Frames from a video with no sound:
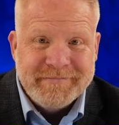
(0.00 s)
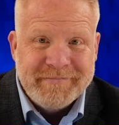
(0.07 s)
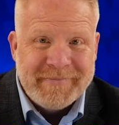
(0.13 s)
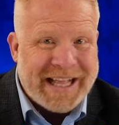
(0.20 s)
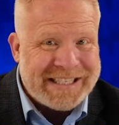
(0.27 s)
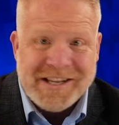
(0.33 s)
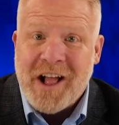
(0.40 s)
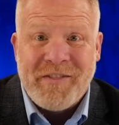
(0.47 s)

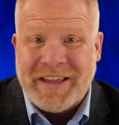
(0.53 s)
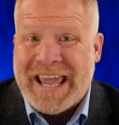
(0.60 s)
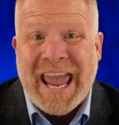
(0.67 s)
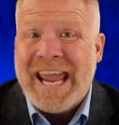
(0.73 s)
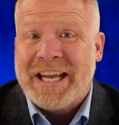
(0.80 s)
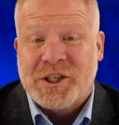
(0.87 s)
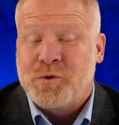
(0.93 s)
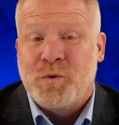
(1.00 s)
That's not the
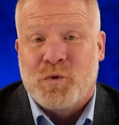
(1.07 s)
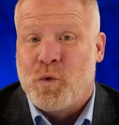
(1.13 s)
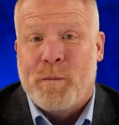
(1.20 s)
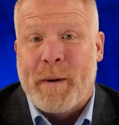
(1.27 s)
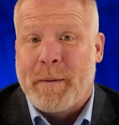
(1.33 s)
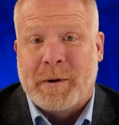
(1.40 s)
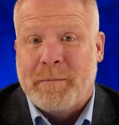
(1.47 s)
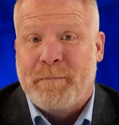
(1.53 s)
case with the
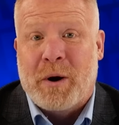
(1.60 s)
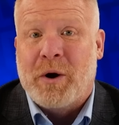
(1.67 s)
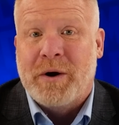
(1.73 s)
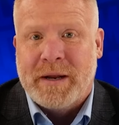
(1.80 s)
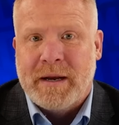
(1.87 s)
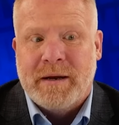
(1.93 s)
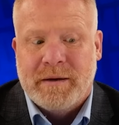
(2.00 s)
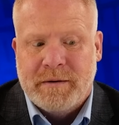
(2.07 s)
Republican
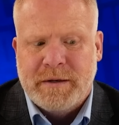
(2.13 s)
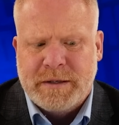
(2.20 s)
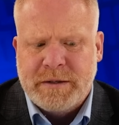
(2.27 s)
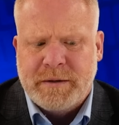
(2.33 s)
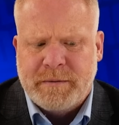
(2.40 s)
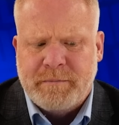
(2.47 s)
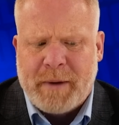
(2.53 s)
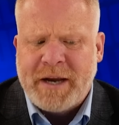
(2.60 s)
Party.
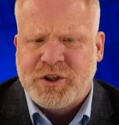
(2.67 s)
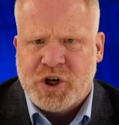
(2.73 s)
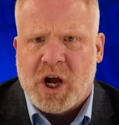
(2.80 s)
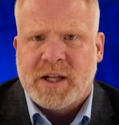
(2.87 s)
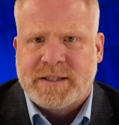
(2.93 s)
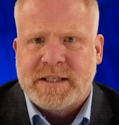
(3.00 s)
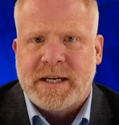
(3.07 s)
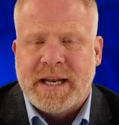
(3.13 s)
Mike
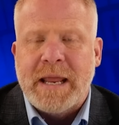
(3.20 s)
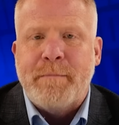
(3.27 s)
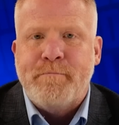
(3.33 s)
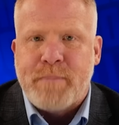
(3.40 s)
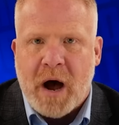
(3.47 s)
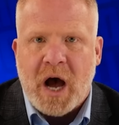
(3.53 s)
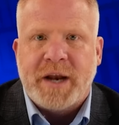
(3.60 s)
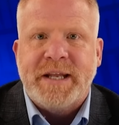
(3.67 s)
Johnson
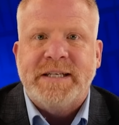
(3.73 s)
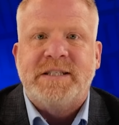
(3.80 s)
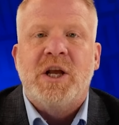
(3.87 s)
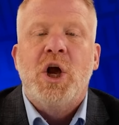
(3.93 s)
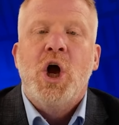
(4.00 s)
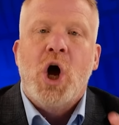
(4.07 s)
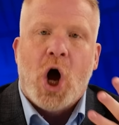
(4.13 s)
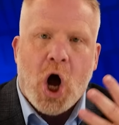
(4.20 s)
embodies